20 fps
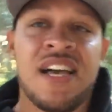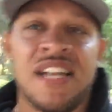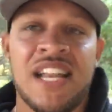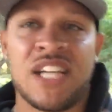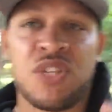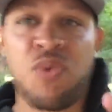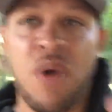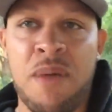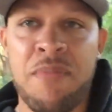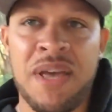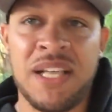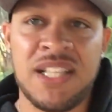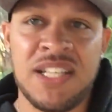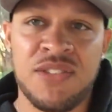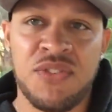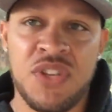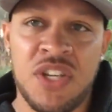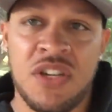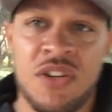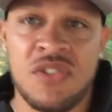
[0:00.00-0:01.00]
That's why I make
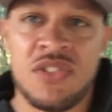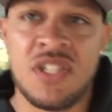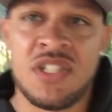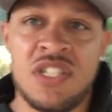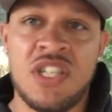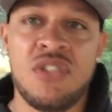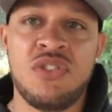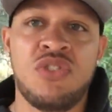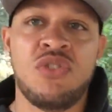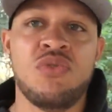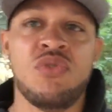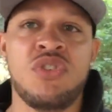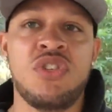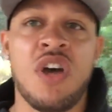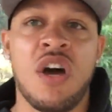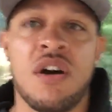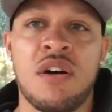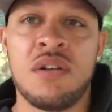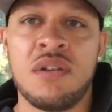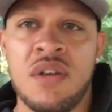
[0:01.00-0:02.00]
these videos, to teach you
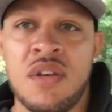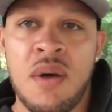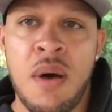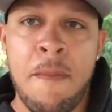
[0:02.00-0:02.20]
young